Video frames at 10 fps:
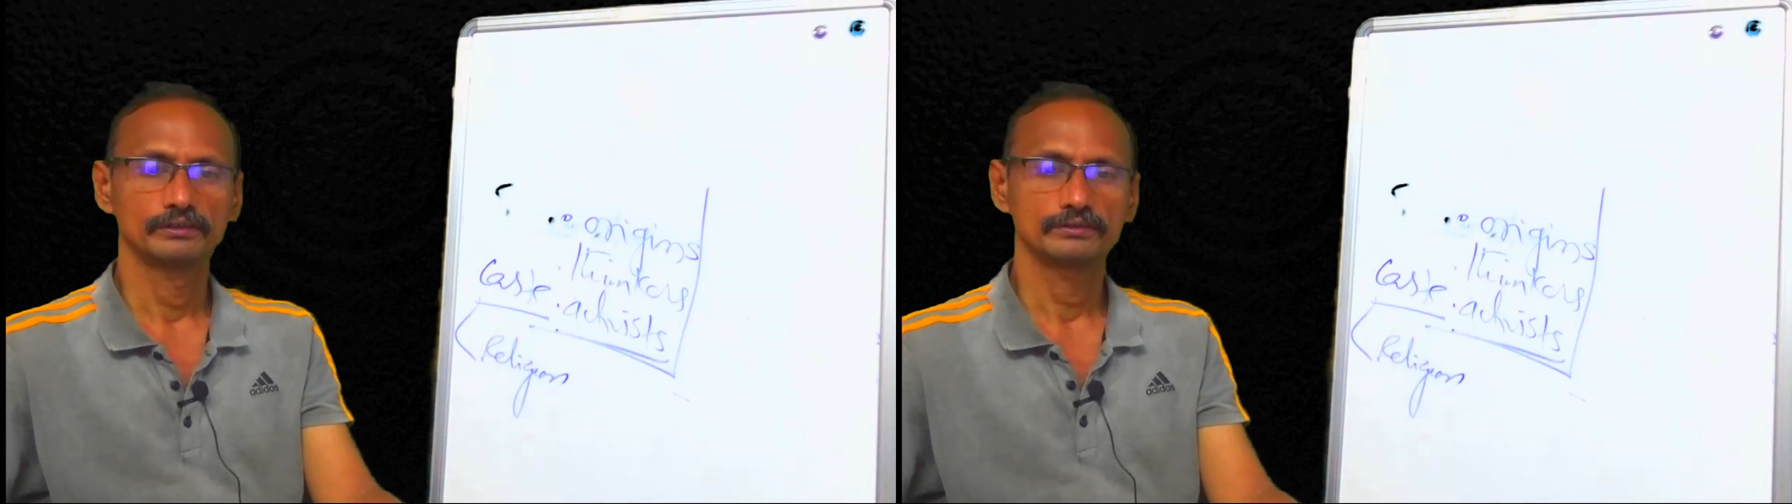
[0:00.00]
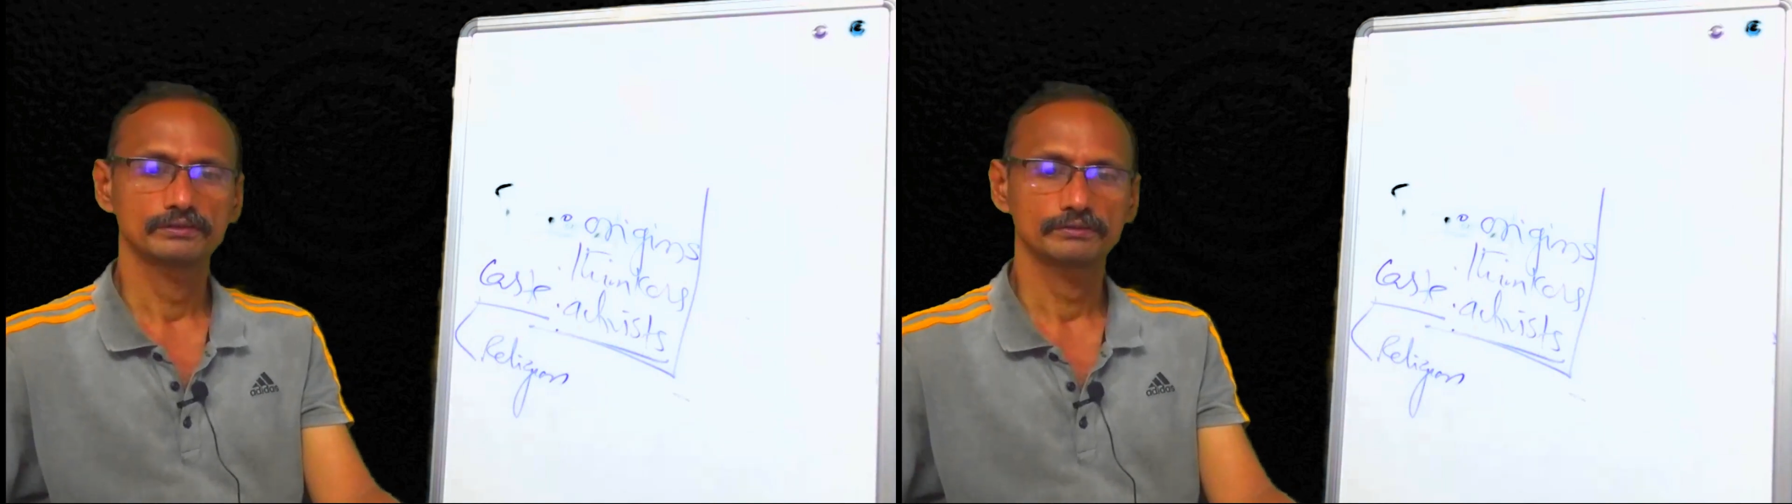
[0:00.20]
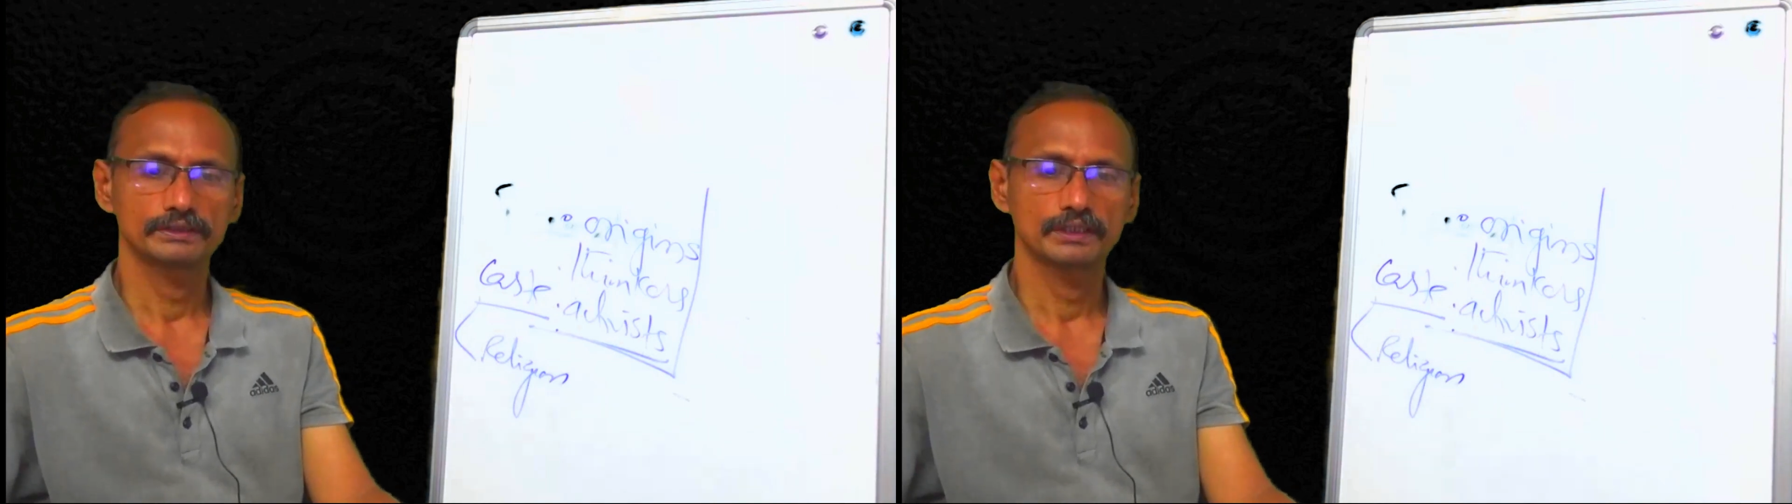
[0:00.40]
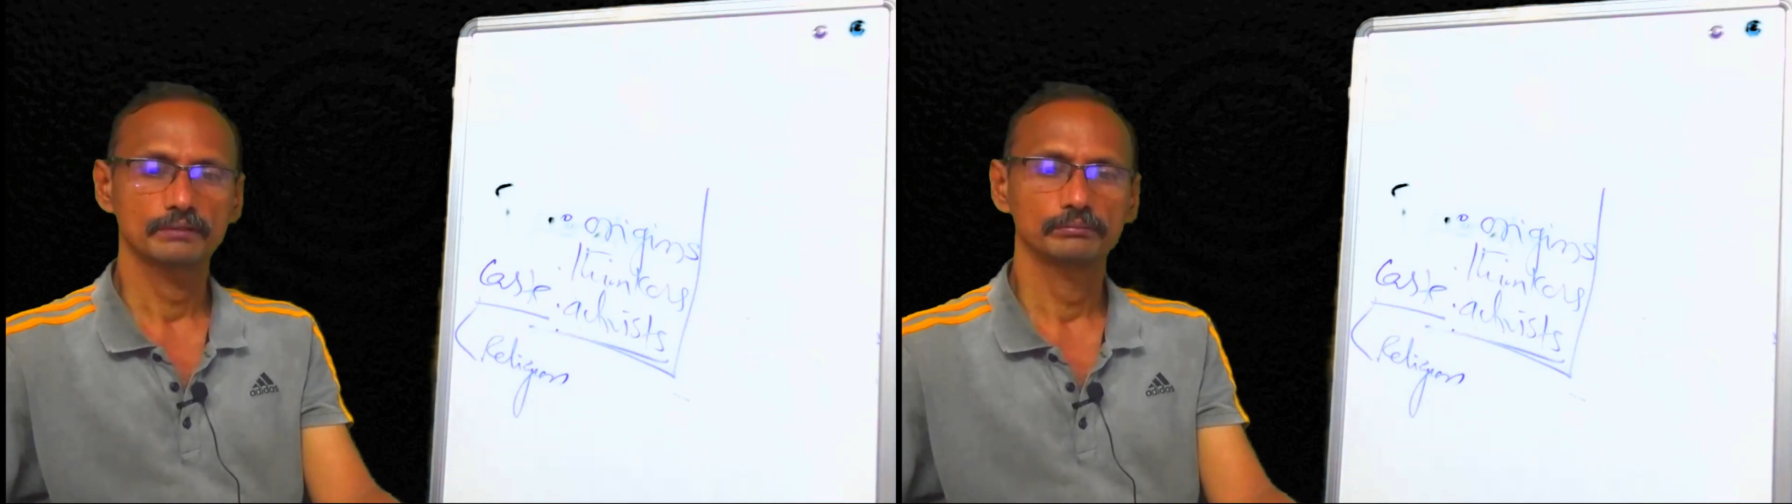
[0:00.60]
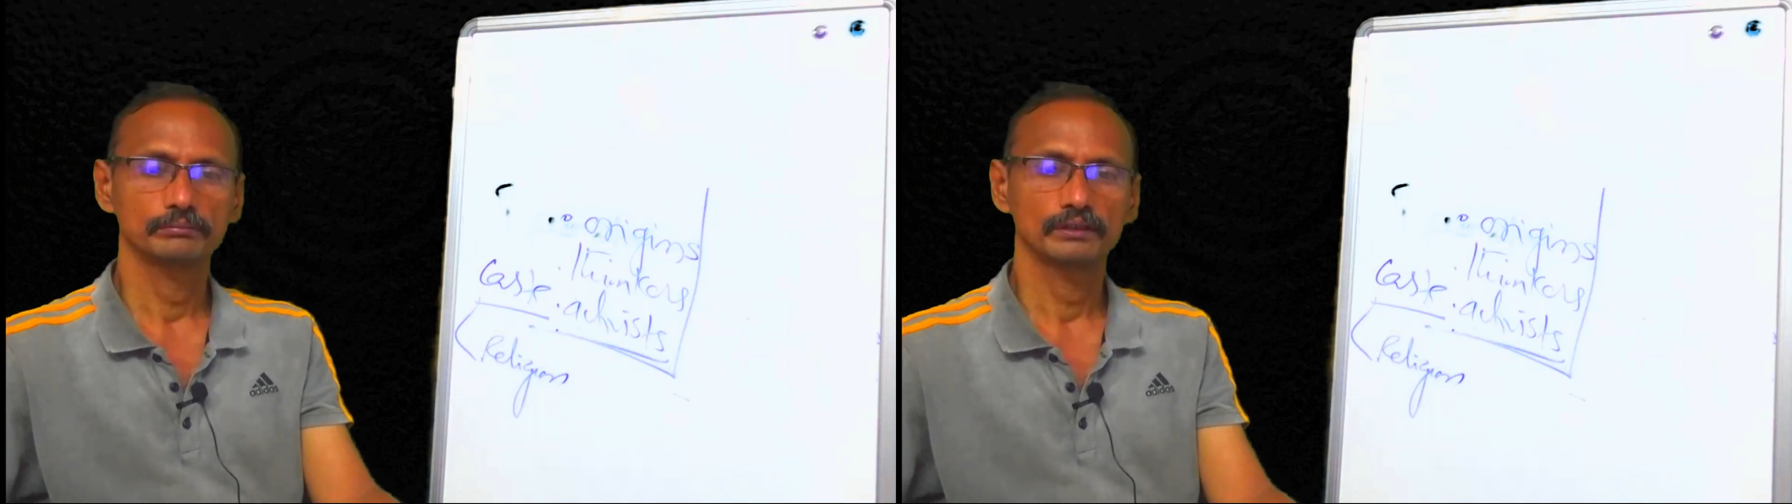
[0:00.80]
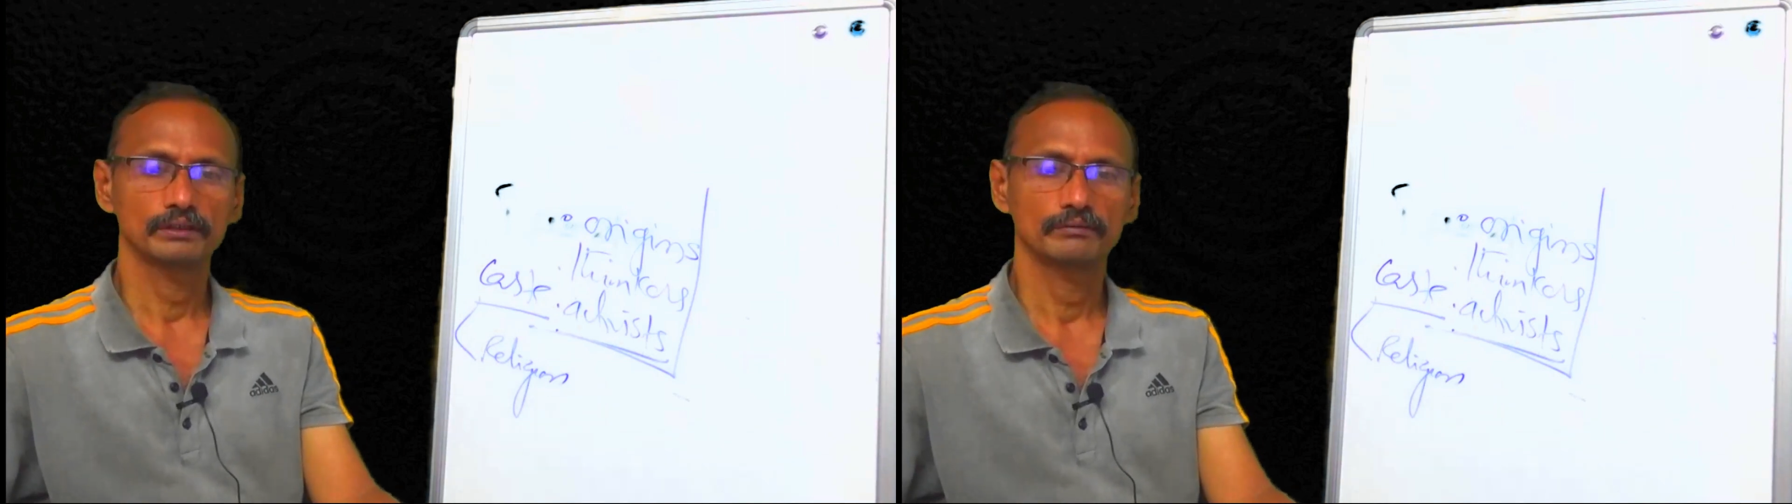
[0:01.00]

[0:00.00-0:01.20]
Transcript: So for example,